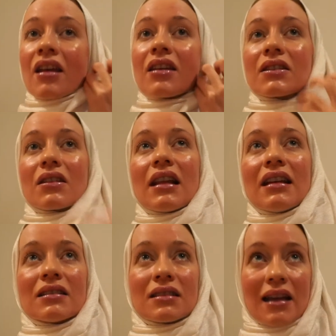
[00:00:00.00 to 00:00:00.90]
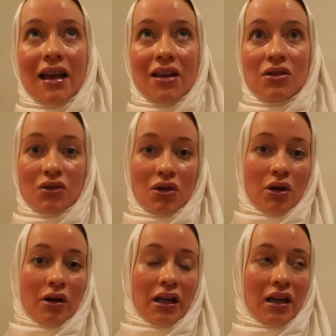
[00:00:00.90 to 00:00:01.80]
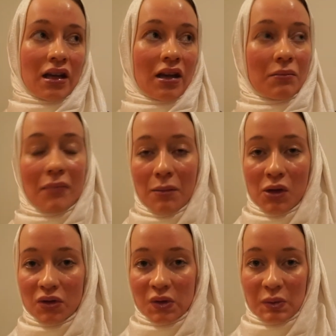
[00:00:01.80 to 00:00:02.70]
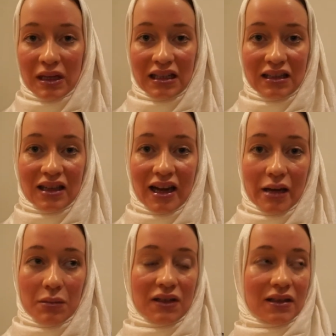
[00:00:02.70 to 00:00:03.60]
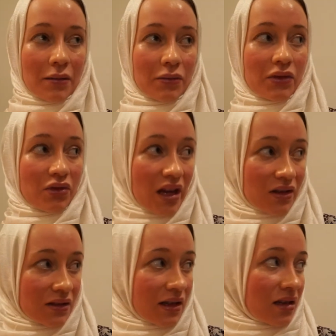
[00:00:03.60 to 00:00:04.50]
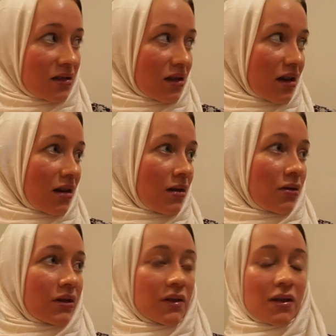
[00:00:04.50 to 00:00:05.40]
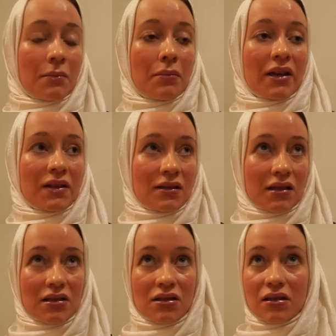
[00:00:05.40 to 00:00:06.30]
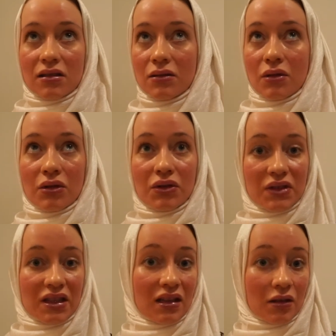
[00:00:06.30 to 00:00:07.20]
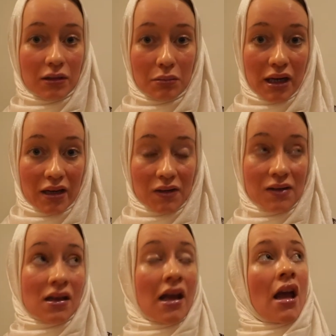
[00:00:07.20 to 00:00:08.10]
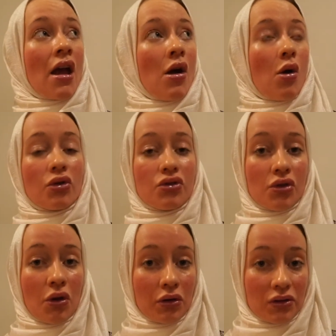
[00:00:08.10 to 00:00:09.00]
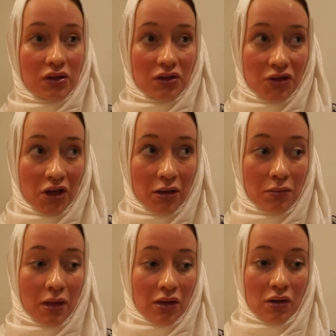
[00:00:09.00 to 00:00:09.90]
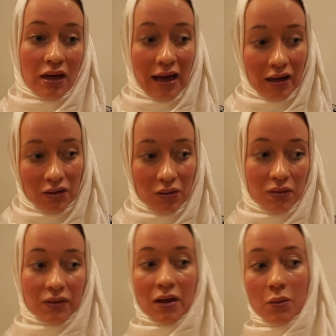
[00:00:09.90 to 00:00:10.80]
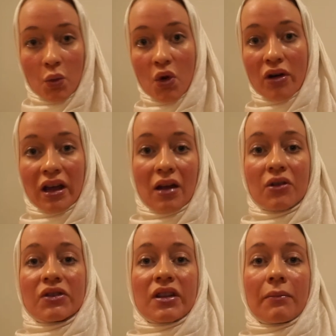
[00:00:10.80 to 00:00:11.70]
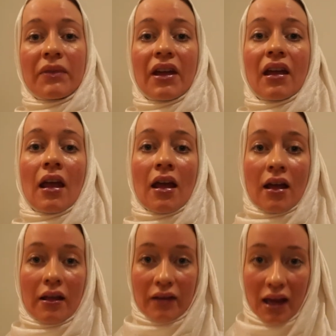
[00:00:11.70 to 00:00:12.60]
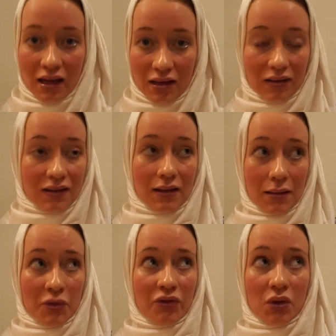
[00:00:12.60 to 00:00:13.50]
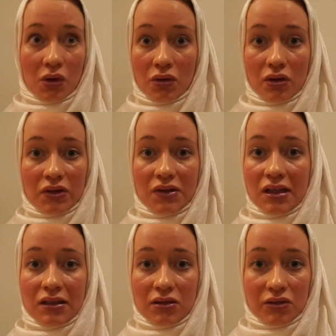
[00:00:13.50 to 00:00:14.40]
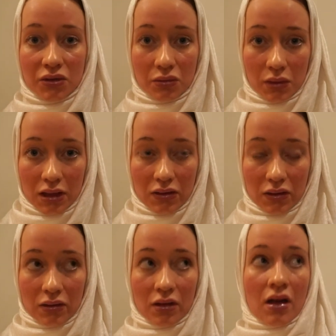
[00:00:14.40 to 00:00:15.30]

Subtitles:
So let's say you're going, maybe you're spending time in some train station or in some bus station, or you're sitting on the bus, or you're going to the gym and you're like doing some walking or something. Take some of your course literature with you